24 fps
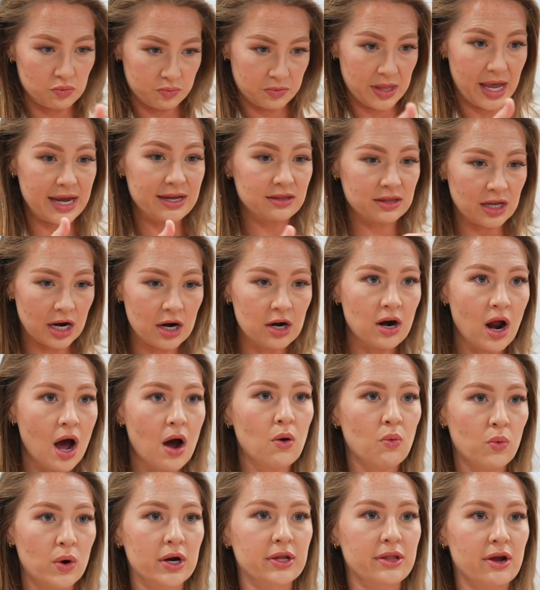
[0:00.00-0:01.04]
Like, they're
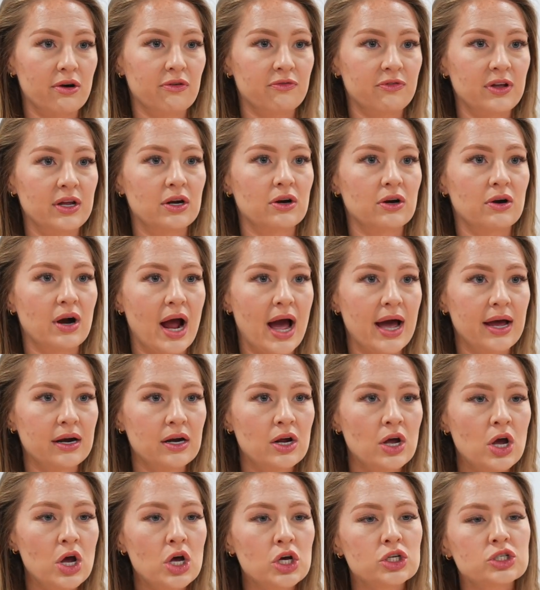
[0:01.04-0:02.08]
not where their feet are at.
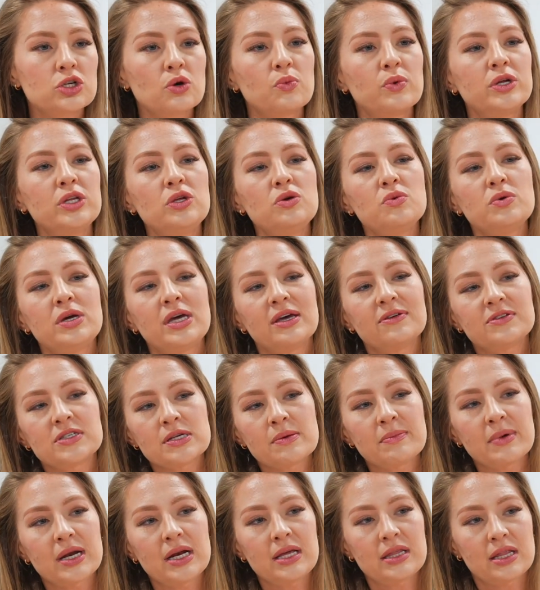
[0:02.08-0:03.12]
So when you give
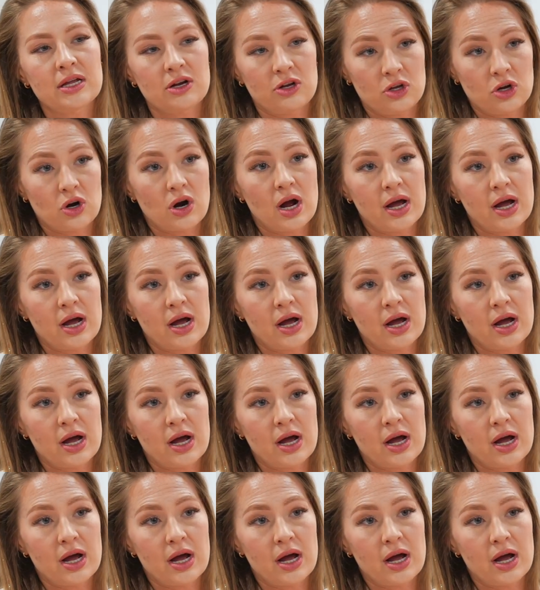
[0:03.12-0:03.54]
somebody your